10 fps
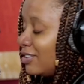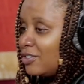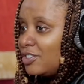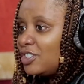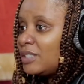
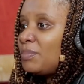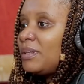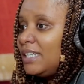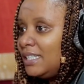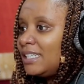You're just
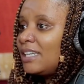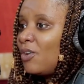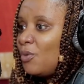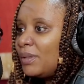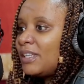pleading
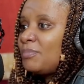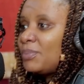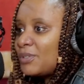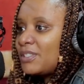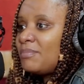and hoping that the
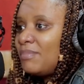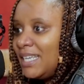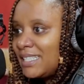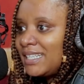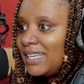person
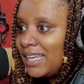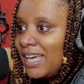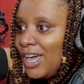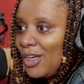makes it